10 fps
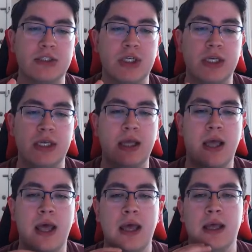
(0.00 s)
She,
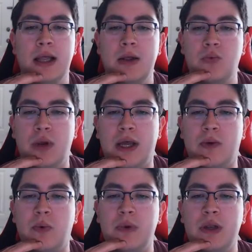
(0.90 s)
like,
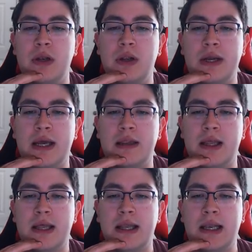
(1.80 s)
when we look at
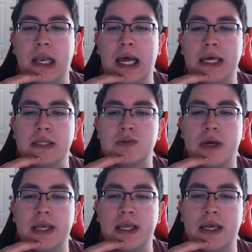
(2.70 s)
the lines
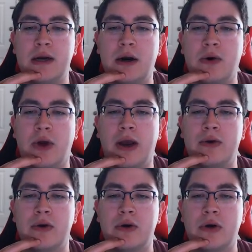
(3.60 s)
right here
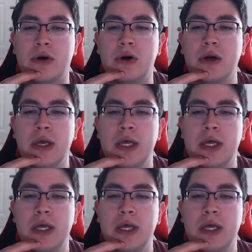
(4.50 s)
around her